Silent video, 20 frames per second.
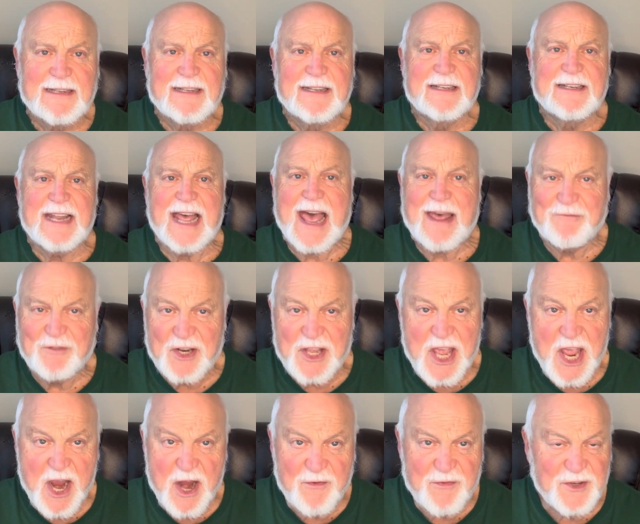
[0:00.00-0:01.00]
to have to
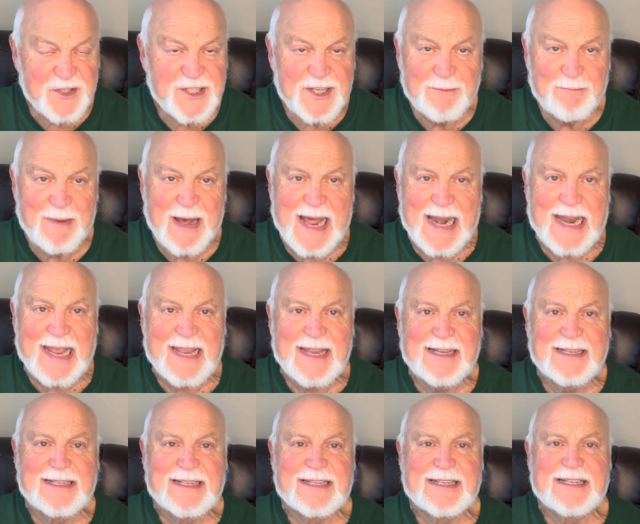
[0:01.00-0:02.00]
care for somebody,
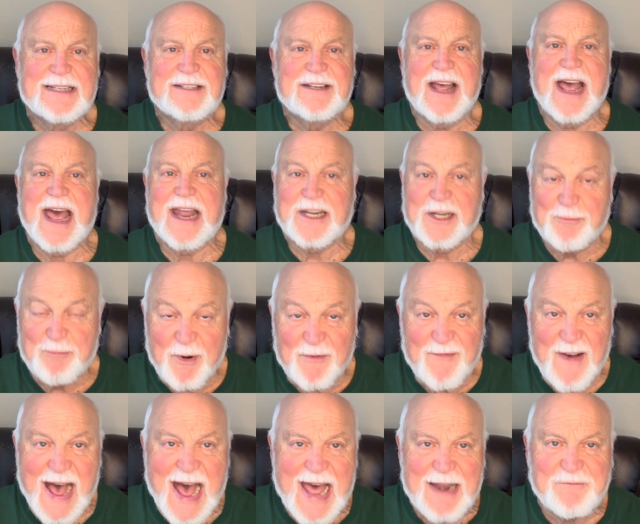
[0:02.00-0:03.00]
to have to
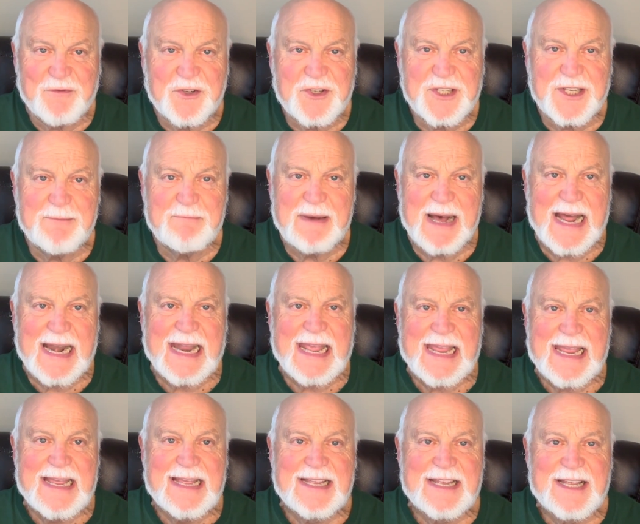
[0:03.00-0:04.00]
provide for
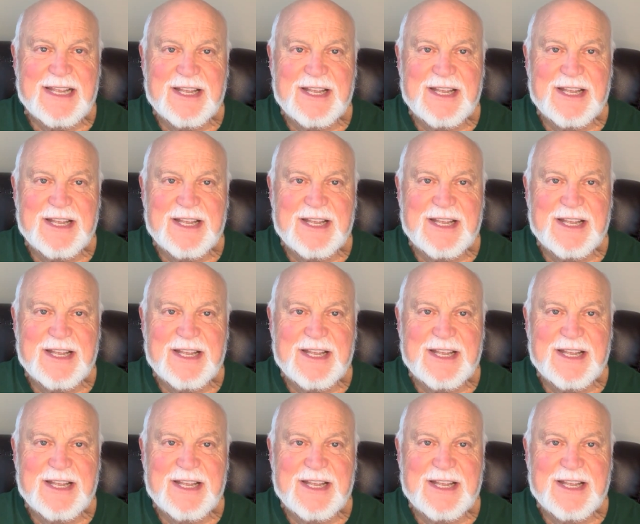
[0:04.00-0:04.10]
somebody?